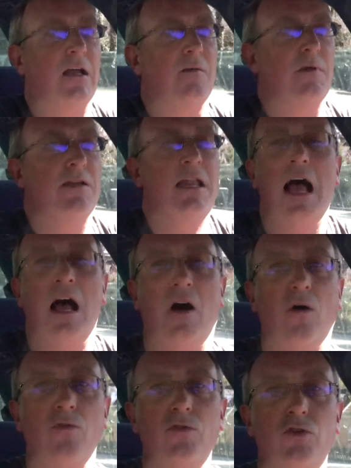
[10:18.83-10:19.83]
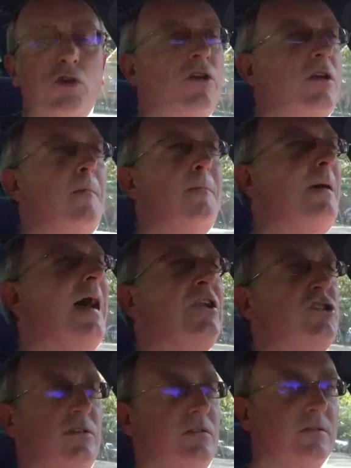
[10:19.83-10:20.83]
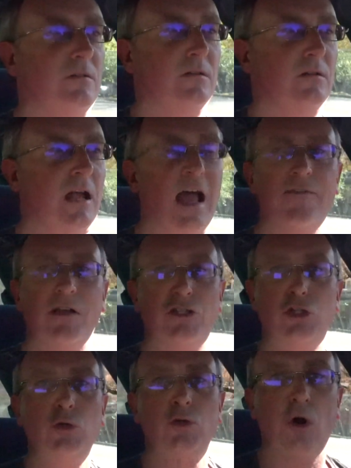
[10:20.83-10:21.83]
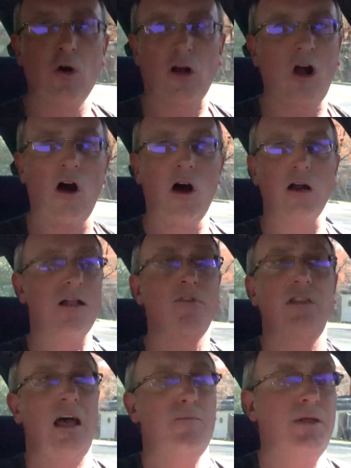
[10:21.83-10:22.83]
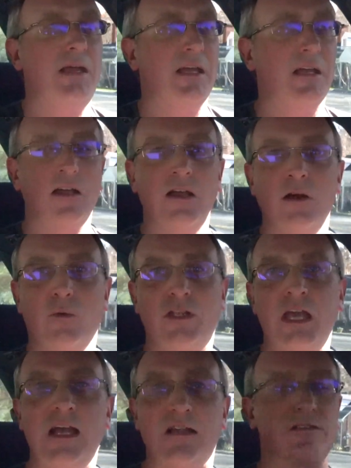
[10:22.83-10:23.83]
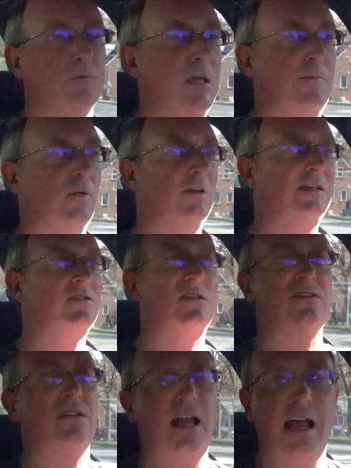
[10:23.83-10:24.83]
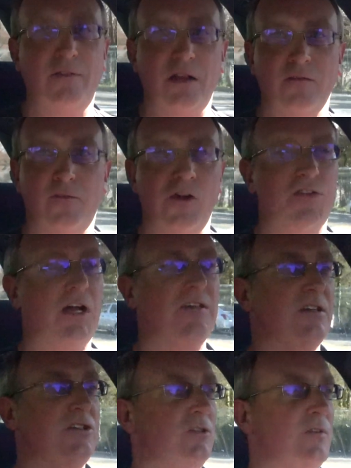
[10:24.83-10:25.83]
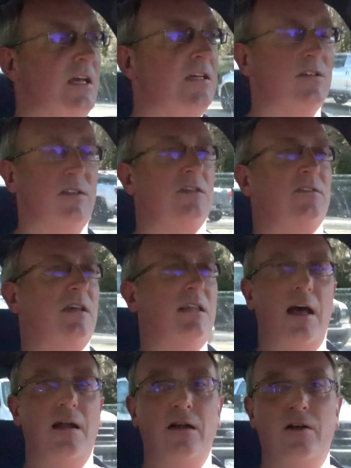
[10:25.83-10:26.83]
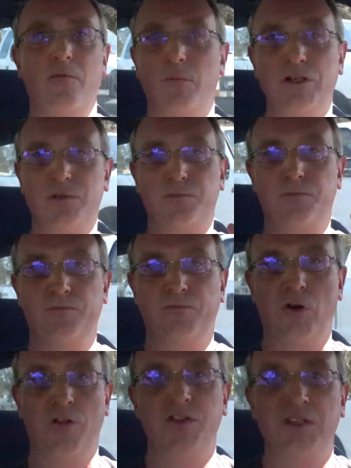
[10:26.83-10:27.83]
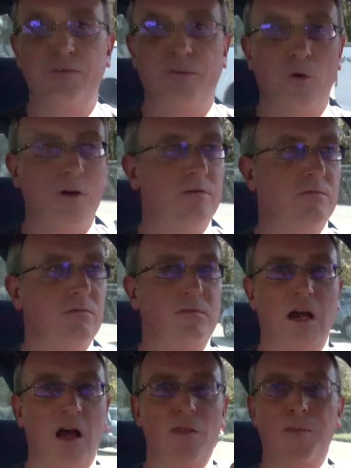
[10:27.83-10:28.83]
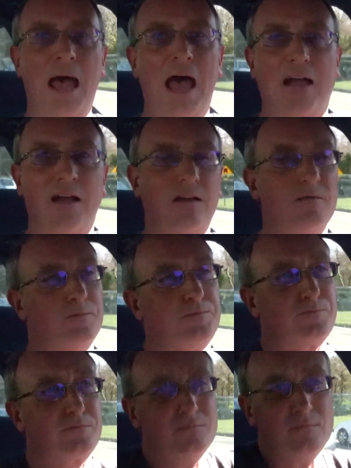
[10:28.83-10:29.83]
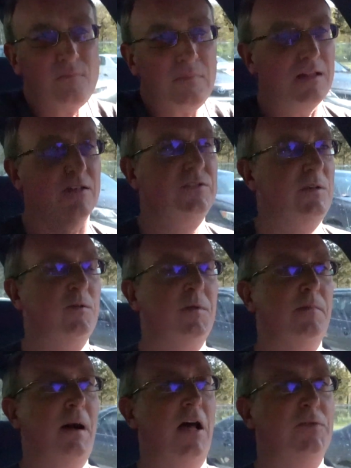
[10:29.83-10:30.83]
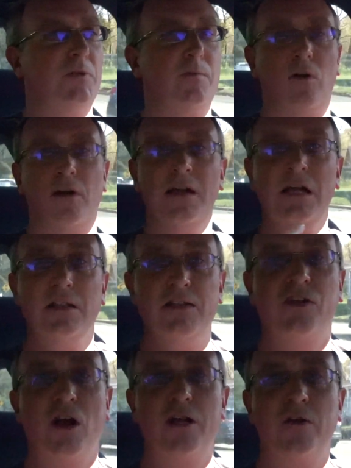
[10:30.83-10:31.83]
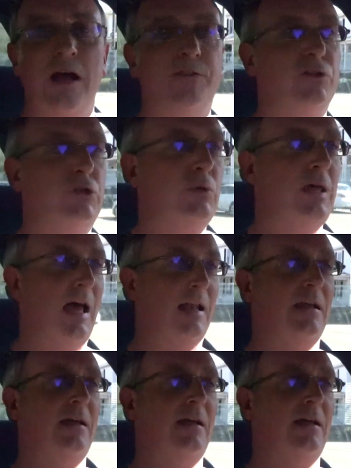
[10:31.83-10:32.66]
I mean, now you couldn't imagine having a two-door car, even that big, with kids. People insist on having full-size SUVs and things like that. I don't know. We just folded the seat forward and got in the back. Doesn't seem to be possible anymore. This car, you don't have to do that.